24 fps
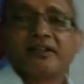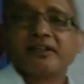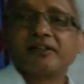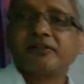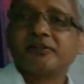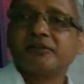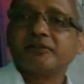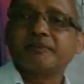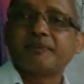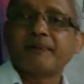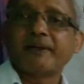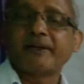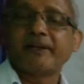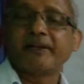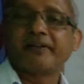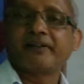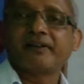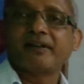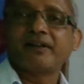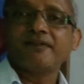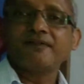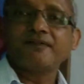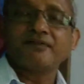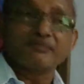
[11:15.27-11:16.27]
a good
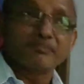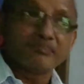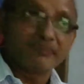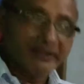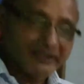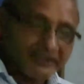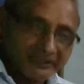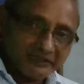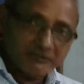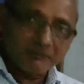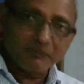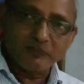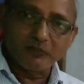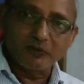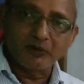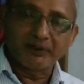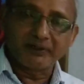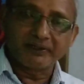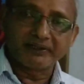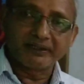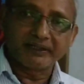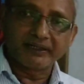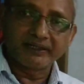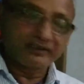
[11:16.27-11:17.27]
paragraph, make it a
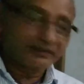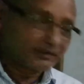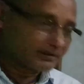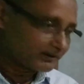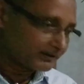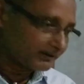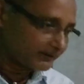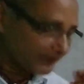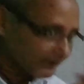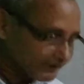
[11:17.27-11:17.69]
point that